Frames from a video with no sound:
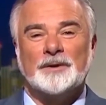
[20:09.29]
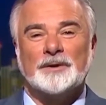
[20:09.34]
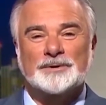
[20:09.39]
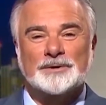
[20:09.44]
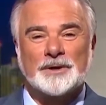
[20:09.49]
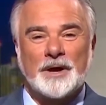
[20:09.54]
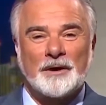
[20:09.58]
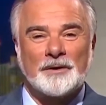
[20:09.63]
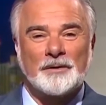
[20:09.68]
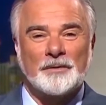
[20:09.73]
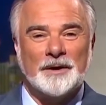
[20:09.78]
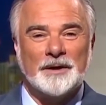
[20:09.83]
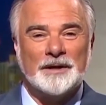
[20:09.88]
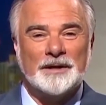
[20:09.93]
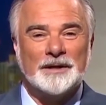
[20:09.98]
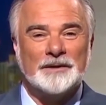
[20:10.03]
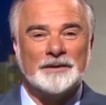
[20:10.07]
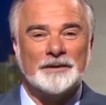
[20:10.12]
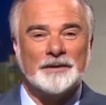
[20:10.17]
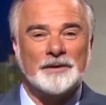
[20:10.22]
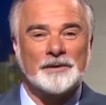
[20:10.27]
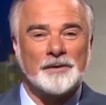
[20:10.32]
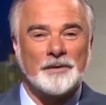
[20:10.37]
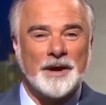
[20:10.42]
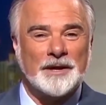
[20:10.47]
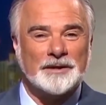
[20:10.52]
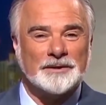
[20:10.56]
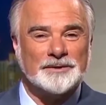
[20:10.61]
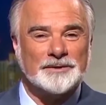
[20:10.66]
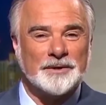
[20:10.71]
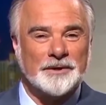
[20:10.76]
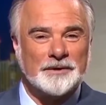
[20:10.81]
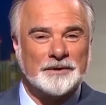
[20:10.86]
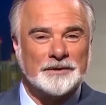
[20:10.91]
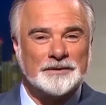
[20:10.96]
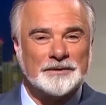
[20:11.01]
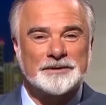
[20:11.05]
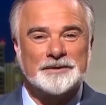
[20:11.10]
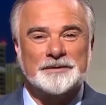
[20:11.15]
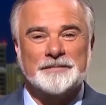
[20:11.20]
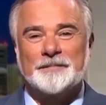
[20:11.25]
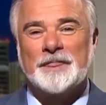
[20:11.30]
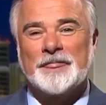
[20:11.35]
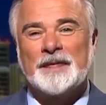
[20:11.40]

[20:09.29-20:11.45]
Osakwe and their great church.